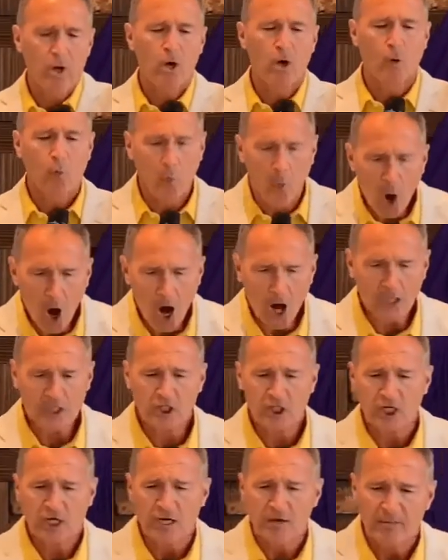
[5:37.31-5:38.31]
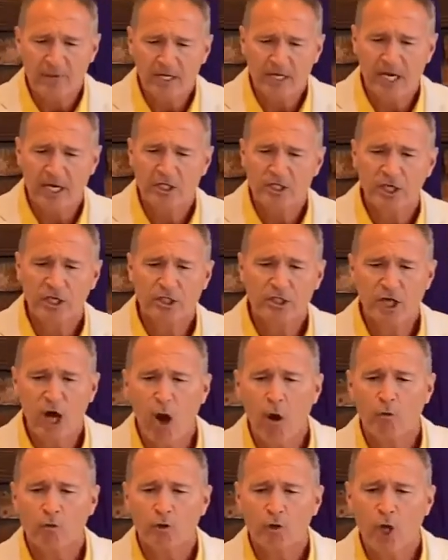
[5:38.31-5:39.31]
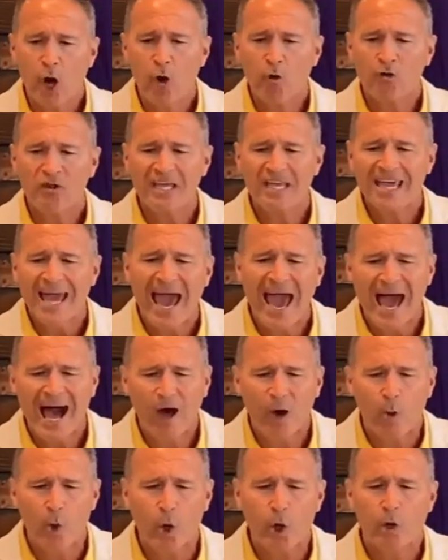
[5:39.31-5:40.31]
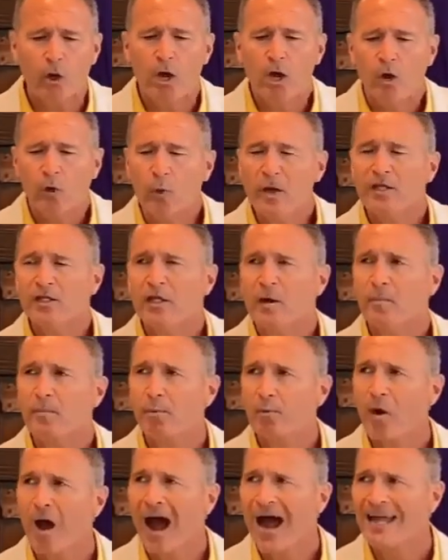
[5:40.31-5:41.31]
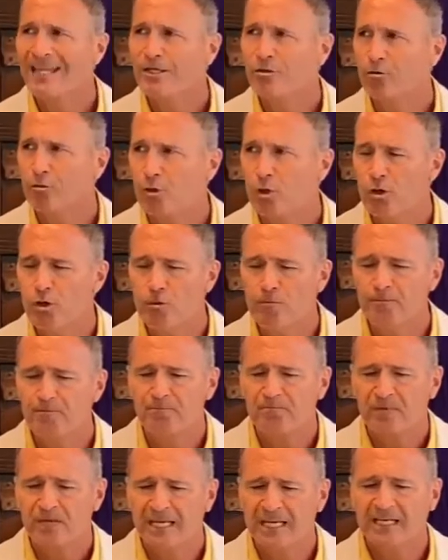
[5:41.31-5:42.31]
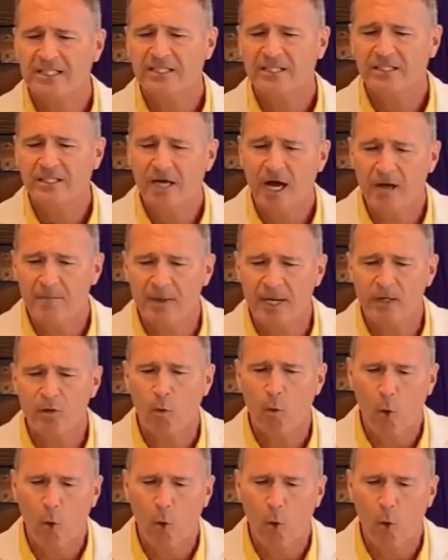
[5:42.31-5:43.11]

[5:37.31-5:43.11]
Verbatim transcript: Watch, because you don't know the hour when the bridegroom is coming.